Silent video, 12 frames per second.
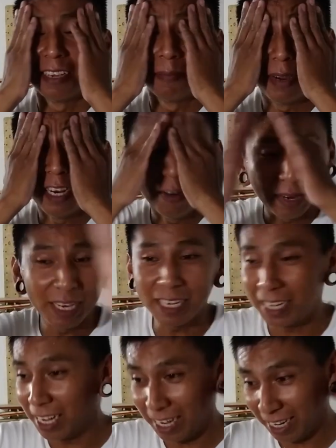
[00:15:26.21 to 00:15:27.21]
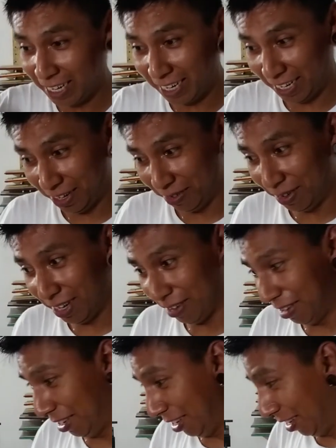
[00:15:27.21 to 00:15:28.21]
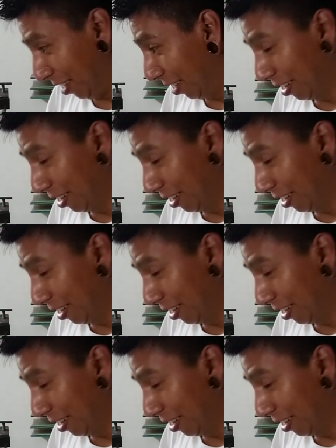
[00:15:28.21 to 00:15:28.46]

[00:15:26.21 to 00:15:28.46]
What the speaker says: But anyways, what else?